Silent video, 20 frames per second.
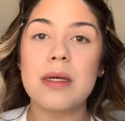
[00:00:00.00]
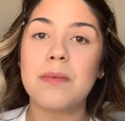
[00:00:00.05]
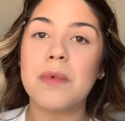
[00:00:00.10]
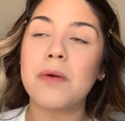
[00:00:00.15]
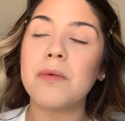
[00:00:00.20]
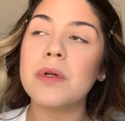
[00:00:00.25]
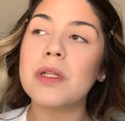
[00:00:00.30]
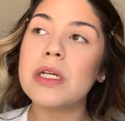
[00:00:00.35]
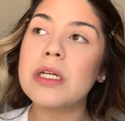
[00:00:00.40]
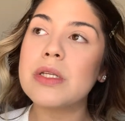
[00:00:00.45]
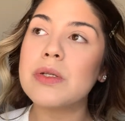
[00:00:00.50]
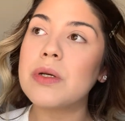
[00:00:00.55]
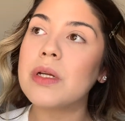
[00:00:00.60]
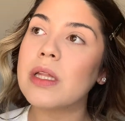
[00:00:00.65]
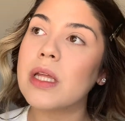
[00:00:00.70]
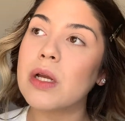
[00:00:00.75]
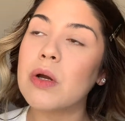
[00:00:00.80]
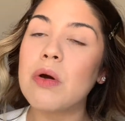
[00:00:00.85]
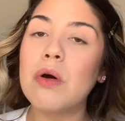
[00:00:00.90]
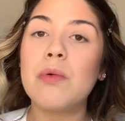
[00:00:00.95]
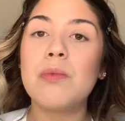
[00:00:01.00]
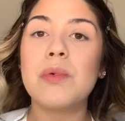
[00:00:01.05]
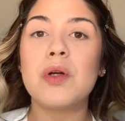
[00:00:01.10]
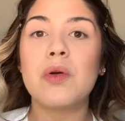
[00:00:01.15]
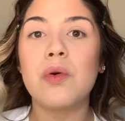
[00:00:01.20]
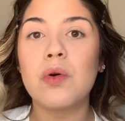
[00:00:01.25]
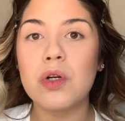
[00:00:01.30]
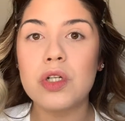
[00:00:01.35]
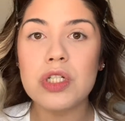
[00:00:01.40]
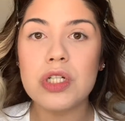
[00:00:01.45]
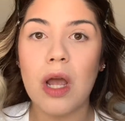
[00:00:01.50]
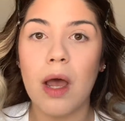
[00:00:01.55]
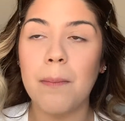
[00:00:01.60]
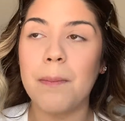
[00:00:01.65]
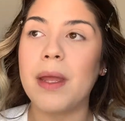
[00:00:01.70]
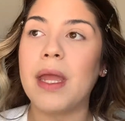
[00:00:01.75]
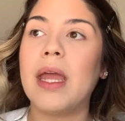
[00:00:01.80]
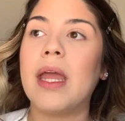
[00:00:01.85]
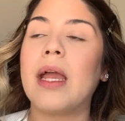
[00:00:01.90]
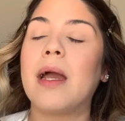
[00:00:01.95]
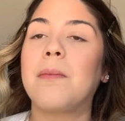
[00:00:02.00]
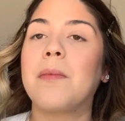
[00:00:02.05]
I'm not really doing like home decor shopping.